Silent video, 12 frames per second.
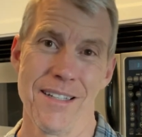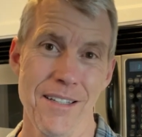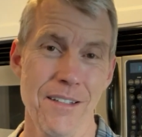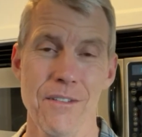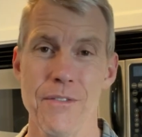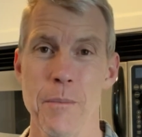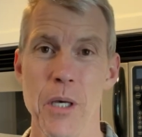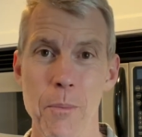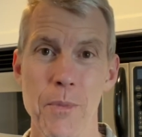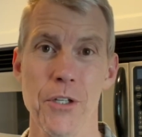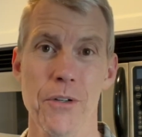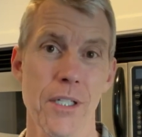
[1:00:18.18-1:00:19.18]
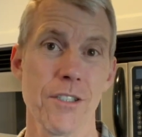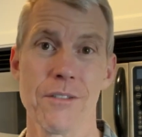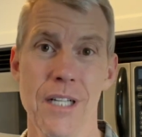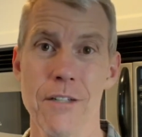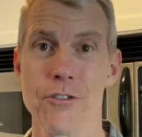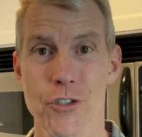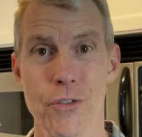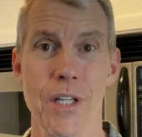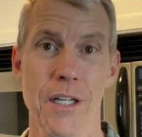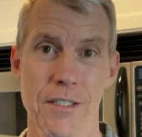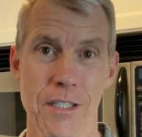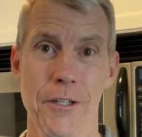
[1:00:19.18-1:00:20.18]
if I'm helping you, I'd sure
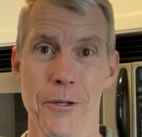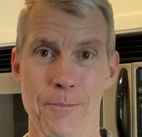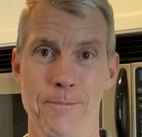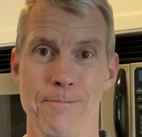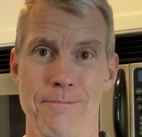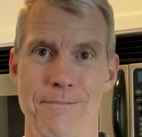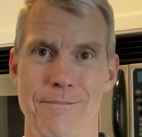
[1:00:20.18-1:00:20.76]
like to know.